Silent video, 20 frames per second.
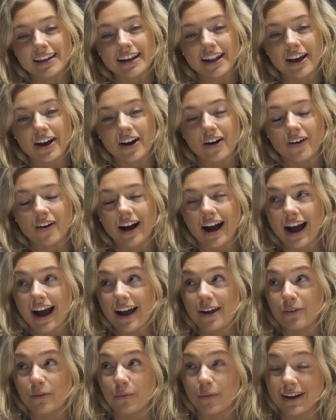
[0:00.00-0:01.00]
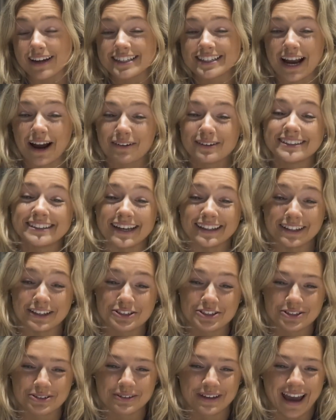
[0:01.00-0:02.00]
You know, I wish I was L
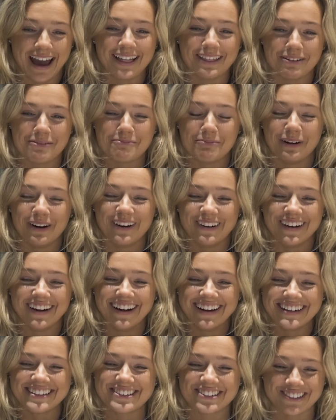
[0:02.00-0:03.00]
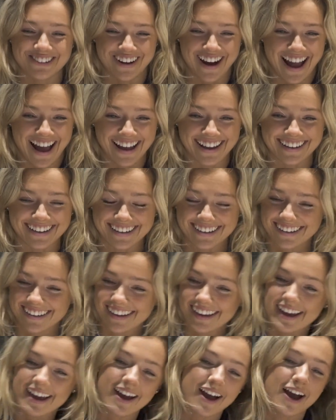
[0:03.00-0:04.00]
S U caliber track.
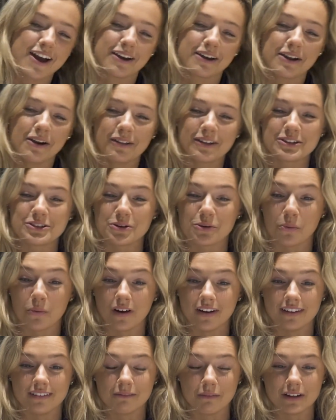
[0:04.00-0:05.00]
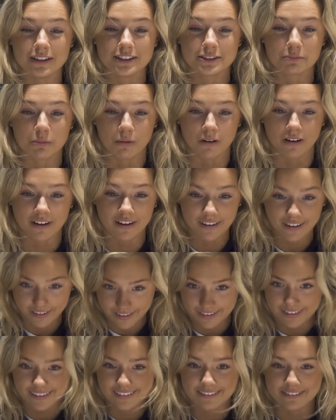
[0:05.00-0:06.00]
I can only do one one
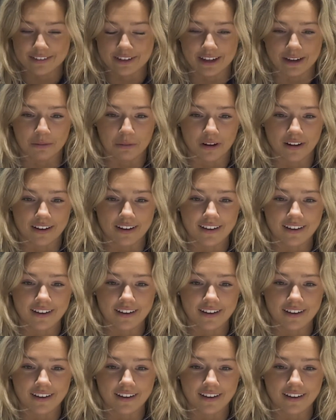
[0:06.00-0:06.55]
sport for D one.